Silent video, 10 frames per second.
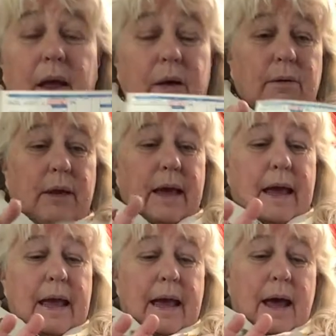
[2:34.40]

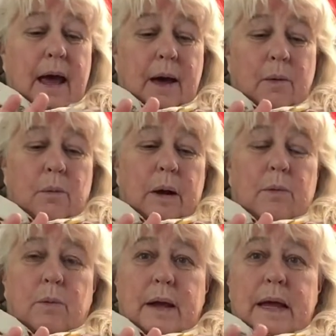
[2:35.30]
Okay,
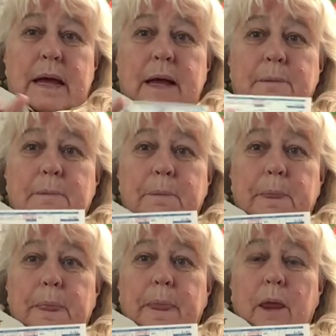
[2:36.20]
when we
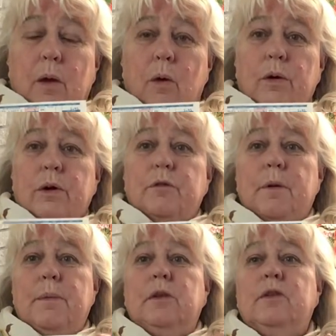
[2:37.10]
ordered
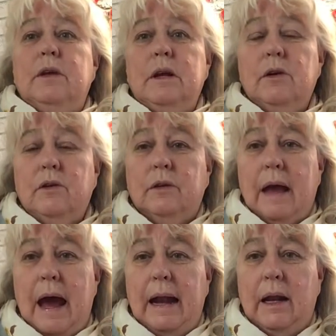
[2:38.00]
from the Sears
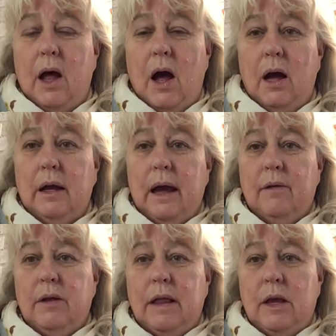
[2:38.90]
catalog,
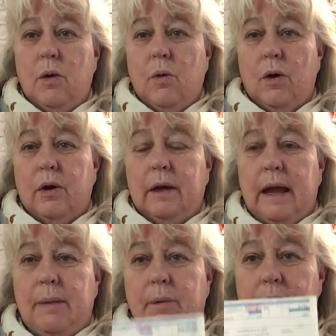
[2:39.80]
everything you ordered came with